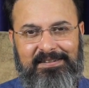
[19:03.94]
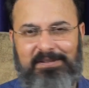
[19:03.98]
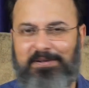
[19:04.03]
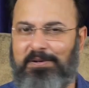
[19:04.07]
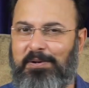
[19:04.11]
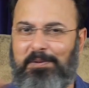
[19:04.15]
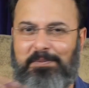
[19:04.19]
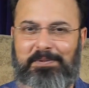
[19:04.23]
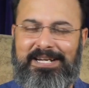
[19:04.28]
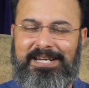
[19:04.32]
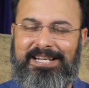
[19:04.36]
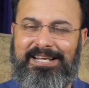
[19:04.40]

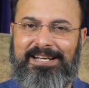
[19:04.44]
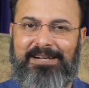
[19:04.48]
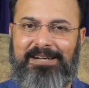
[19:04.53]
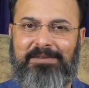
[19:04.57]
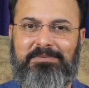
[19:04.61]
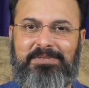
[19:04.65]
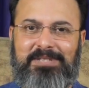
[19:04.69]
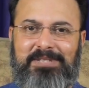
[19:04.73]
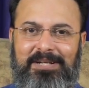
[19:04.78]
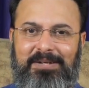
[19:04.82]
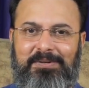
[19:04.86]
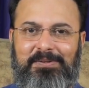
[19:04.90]
Nobody
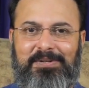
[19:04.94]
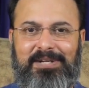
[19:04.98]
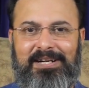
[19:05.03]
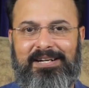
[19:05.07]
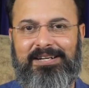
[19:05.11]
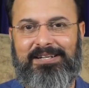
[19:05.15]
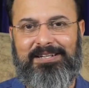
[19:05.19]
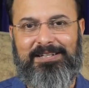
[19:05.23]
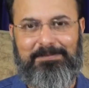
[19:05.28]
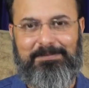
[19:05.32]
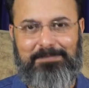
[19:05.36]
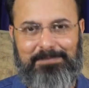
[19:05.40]
comes out
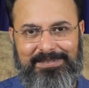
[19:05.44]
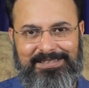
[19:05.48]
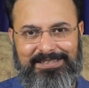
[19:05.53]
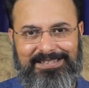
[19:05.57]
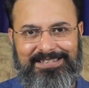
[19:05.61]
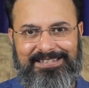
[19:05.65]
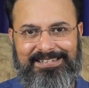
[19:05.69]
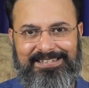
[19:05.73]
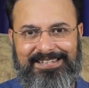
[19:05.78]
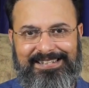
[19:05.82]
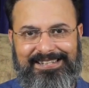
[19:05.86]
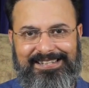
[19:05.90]

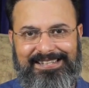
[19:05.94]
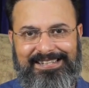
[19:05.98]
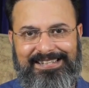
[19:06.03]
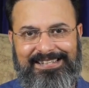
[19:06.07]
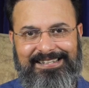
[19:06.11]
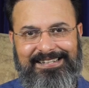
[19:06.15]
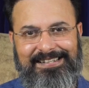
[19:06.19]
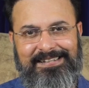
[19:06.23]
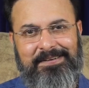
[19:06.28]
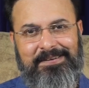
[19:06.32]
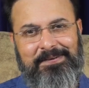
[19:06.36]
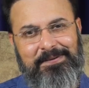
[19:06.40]
100%
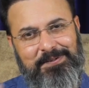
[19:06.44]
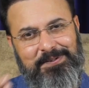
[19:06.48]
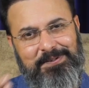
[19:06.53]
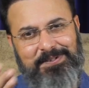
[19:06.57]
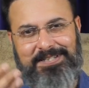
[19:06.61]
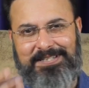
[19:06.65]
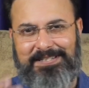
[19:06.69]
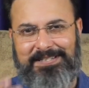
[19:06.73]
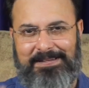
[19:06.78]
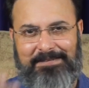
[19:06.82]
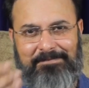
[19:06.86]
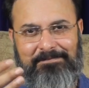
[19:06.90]
clean. So
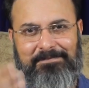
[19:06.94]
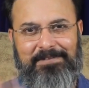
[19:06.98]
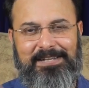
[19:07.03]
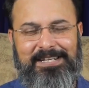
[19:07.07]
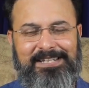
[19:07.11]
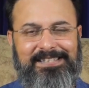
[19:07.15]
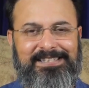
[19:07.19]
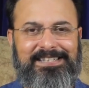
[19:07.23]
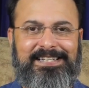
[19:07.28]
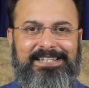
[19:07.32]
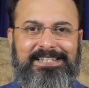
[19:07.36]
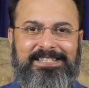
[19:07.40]

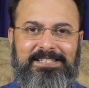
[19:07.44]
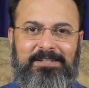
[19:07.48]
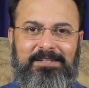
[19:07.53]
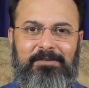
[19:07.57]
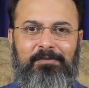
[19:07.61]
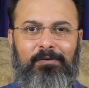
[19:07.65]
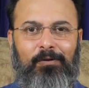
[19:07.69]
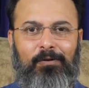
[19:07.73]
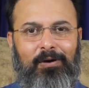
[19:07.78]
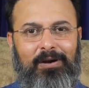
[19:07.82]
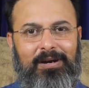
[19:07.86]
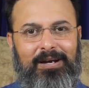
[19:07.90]
somewhere there is a
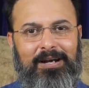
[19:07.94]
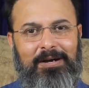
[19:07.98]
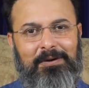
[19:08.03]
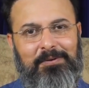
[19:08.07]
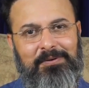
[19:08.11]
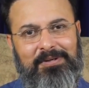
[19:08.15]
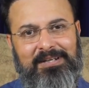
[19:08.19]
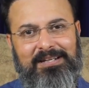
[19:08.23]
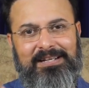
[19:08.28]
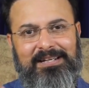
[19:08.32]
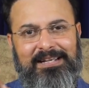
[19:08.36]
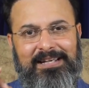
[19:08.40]

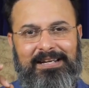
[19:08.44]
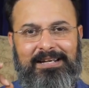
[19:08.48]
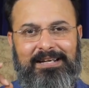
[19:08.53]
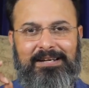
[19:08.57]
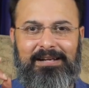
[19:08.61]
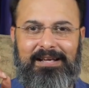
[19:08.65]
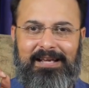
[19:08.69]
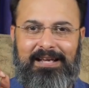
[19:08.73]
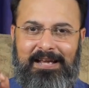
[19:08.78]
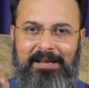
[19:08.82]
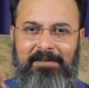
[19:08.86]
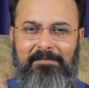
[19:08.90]
fallout
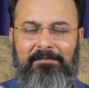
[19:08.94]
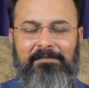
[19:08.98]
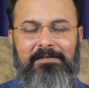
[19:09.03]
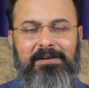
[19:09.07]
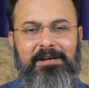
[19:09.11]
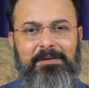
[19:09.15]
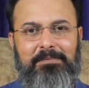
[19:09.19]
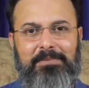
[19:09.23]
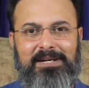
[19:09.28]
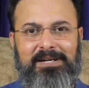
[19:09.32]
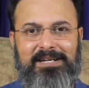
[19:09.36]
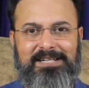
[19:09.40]
in
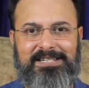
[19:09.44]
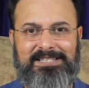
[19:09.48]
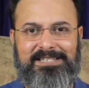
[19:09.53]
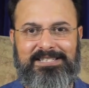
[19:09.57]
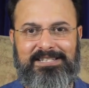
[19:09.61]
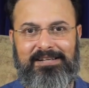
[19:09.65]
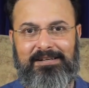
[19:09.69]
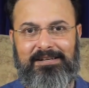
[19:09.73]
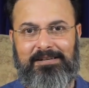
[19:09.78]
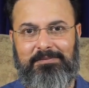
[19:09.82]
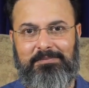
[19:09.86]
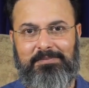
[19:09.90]
everybody's
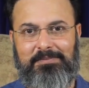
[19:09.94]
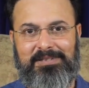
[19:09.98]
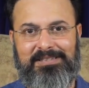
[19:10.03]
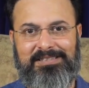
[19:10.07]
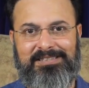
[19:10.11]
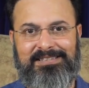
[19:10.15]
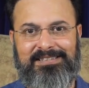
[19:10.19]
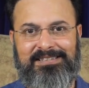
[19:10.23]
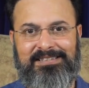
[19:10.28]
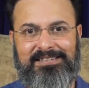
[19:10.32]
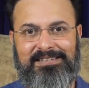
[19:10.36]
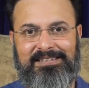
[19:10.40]

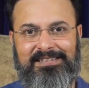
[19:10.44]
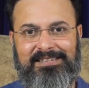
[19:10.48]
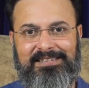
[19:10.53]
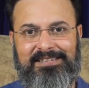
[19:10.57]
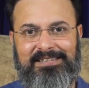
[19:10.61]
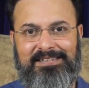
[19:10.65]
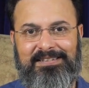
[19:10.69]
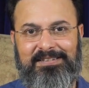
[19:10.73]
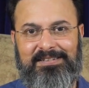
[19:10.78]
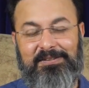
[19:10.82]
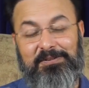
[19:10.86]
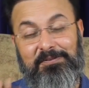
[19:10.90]
karmas.
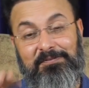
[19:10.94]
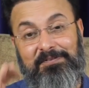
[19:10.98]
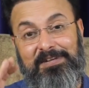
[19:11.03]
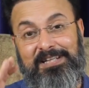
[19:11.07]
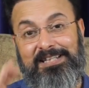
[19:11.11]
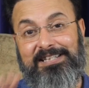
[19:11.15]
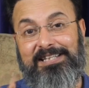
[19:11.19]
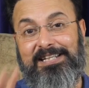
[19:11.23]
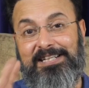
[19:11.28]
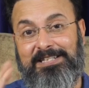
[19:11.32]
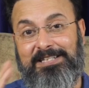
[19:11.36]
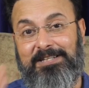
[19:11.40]
So
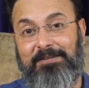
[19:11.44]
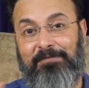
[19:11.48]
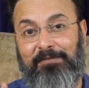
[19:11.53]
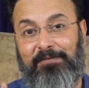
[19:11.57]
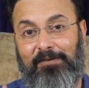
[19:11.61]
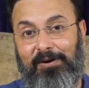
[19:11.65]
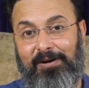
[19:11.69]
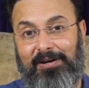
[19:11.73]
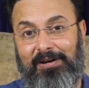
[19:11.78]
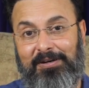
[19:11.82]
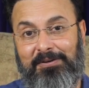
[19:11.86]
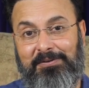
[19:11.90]
when there is a
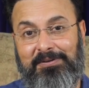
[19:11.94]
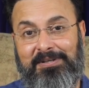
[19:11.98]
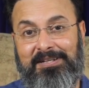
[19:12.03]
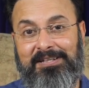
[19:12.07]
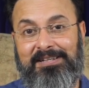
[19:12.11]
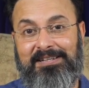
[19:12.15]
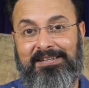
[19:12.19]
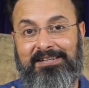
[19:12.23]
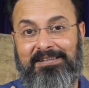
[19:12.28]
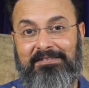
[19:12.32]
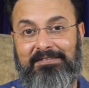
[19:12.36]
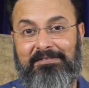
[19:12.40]
fallout,
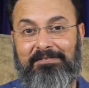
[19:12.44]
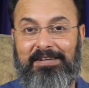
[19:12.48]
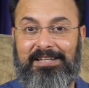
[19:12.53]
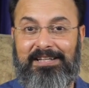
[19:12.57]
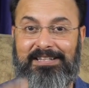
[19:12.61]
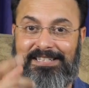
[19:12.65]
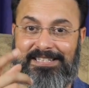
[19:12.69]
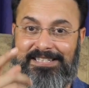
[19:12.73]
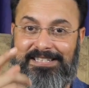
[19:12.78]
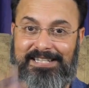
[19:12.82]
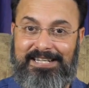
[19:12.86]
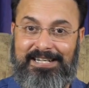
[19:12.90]

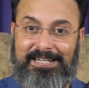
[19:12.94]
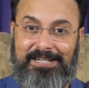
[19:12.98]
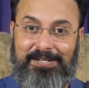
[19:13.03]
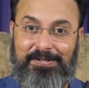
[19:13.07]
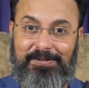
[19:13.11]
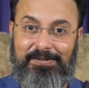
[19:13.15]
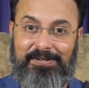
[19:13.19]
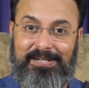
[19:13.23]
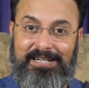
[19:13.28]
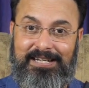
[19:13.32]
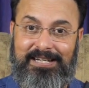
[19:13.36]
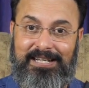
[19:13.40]
when this
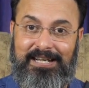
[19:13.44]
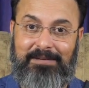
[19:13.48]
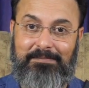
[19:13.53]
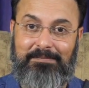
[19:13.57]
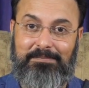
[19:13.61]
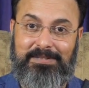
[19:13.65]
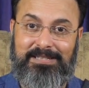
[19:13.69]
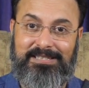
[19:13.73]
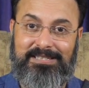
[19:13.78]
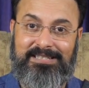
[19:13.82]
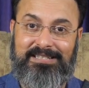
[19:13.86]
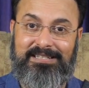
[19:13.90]
retrograde
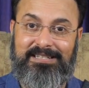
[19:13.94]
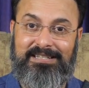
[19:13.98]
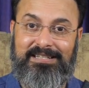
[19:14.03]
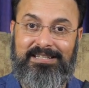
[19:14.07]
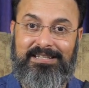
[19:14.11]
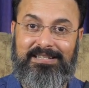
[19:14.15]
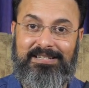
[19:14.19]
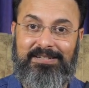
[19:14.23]
happens,